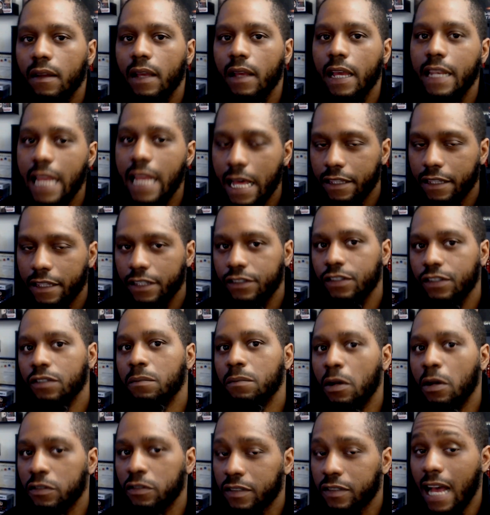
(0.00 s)
And now the two
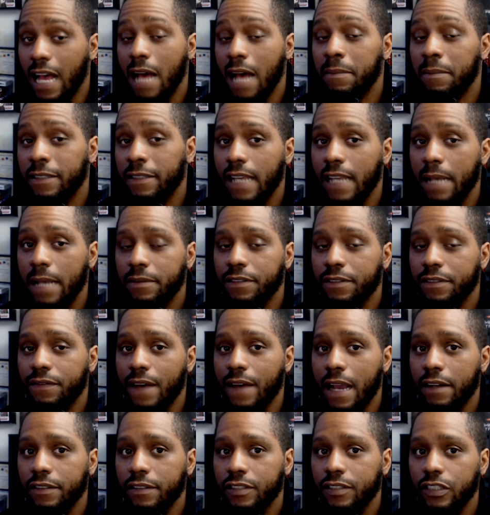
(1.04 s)
most common types of
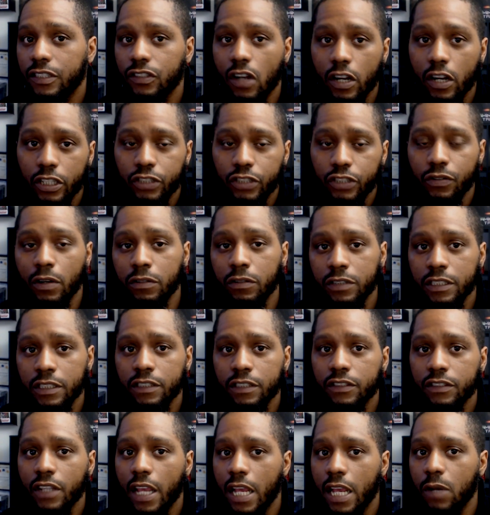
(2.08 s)
viruses are
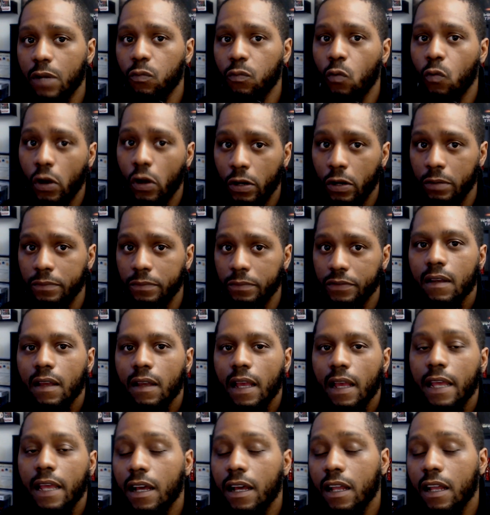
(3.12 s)
Trojans and worms.
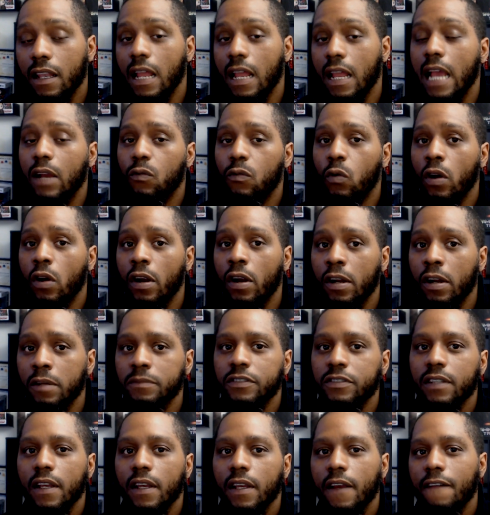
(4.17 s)
And unlike
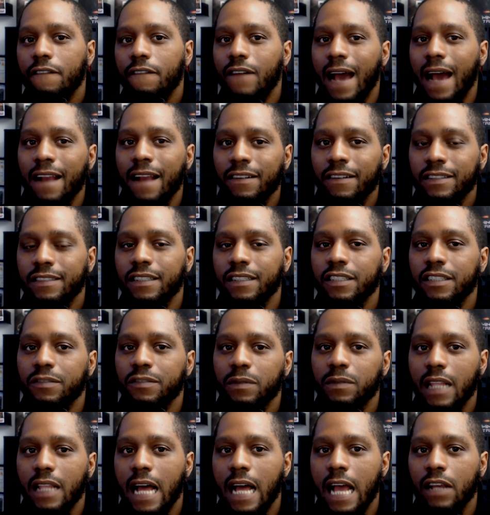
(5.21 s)
worms, viruses
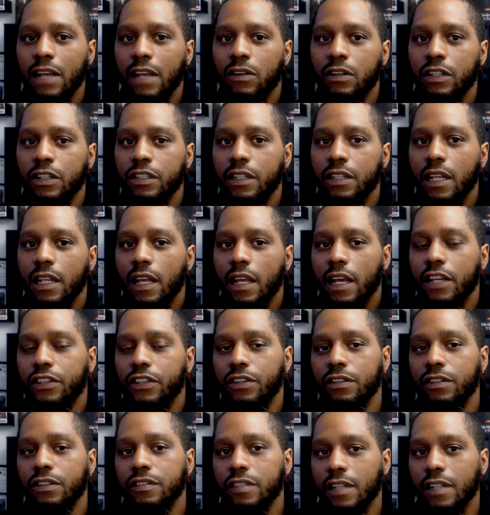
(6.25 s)
rely on a
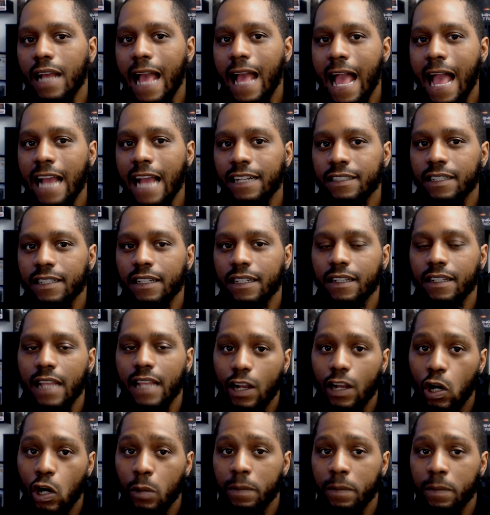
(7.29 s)
user action
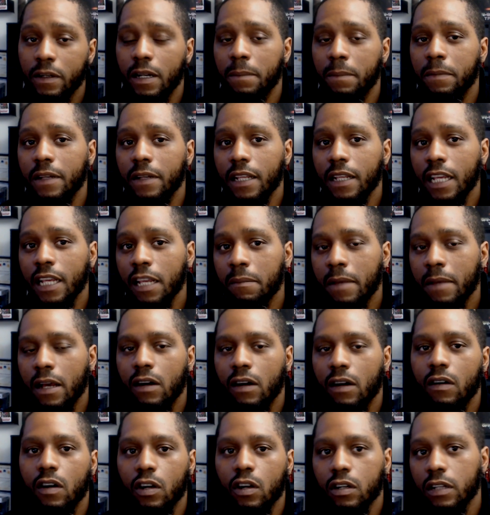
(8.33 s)
like opening up an
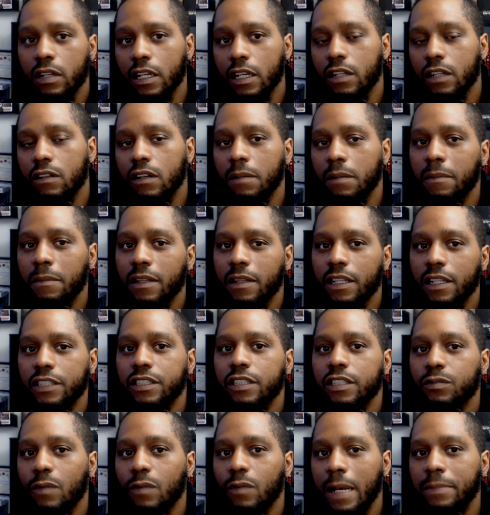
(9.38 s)
email or clicking on a
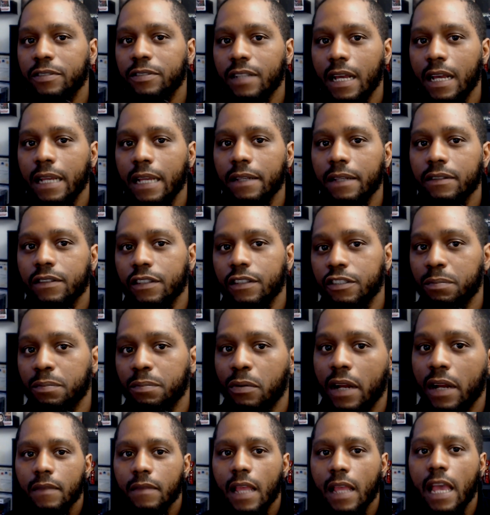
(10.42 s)
malicious website to
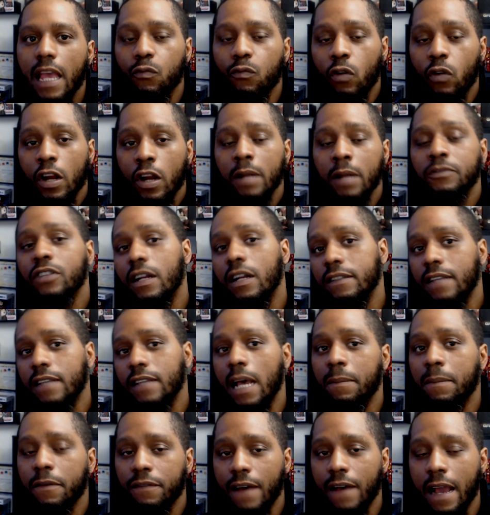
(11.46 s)
spread. And worms are a
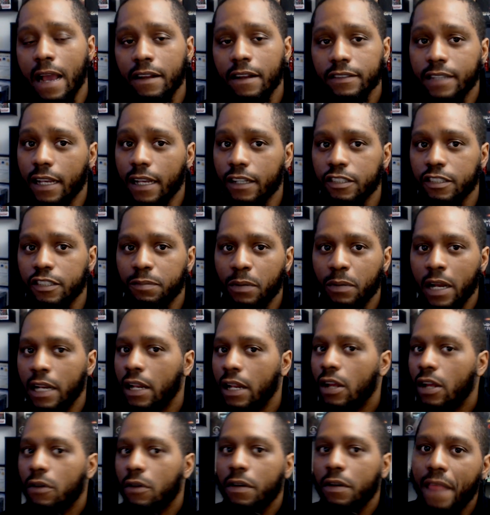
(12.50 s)
type of virus that can spread
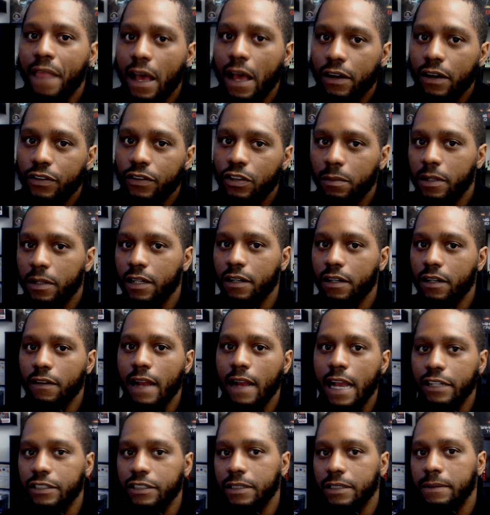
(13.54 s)
without human
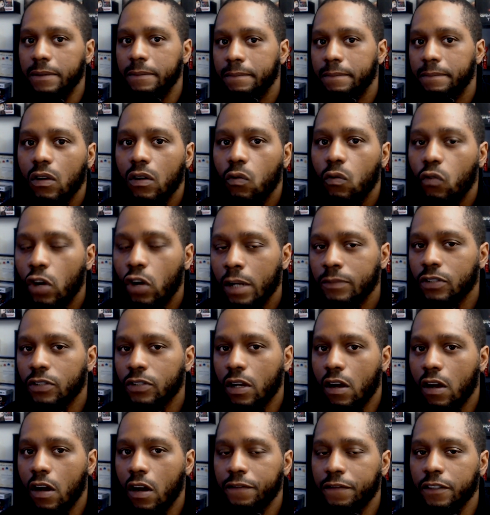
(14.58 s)
interaction. Worms
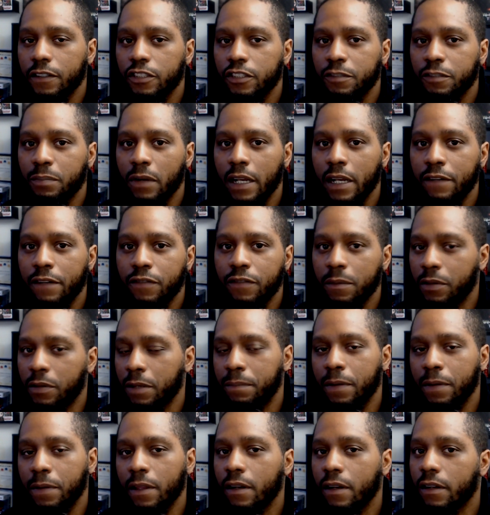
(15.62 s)
are often spread from
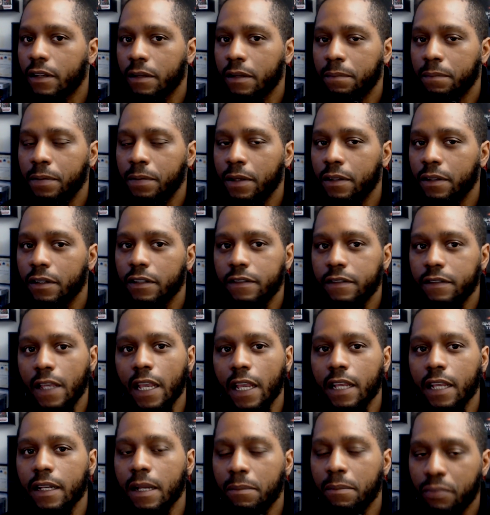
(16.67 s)
computer to computer,
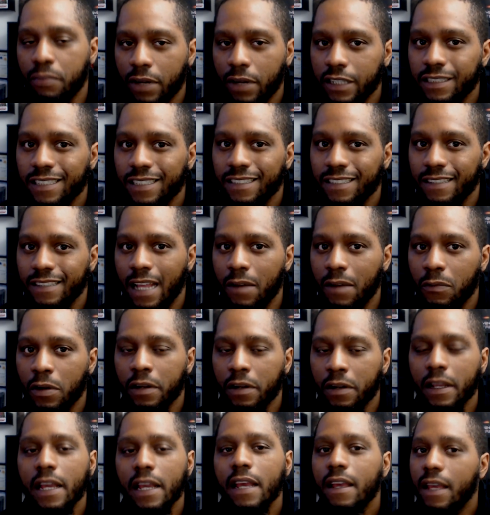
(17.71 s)
taking up precious
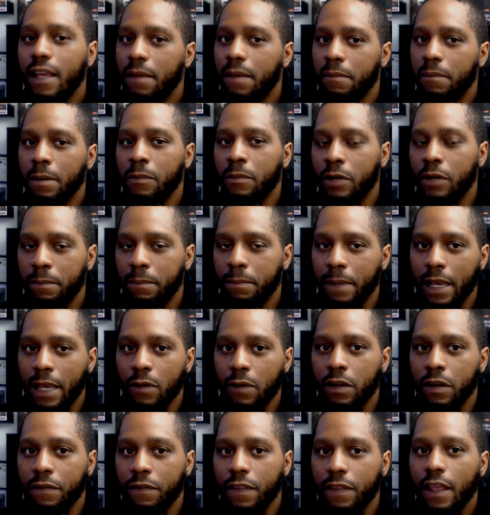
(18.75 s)
network and memory
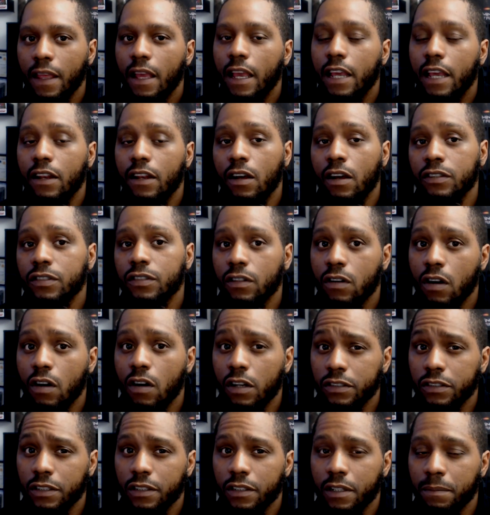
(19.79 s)
bandwidth and also
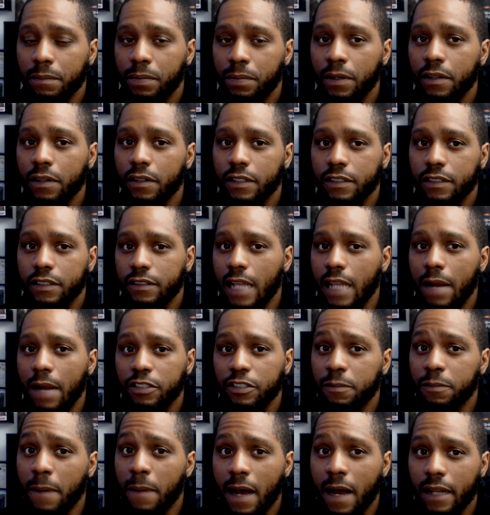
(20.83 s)
causing your computer to stop
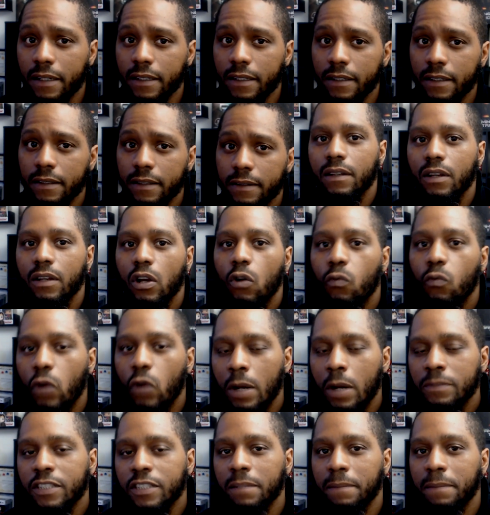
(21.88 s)
responding.
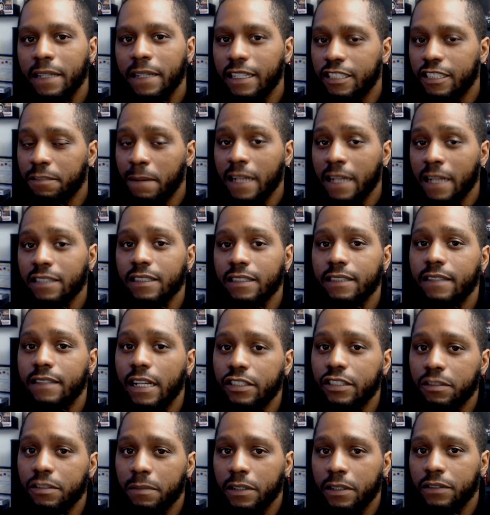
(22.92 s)
Worms can be especially
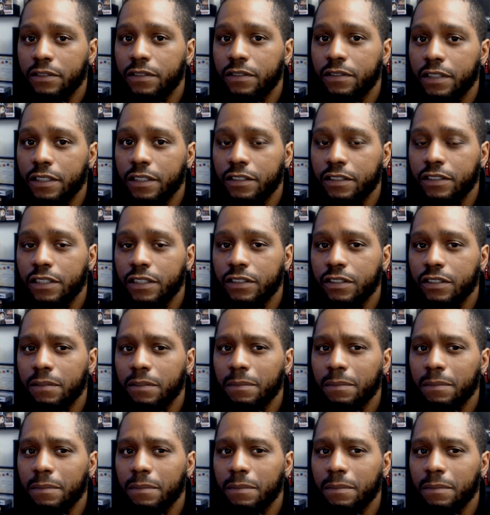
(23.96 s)
detrimental to your system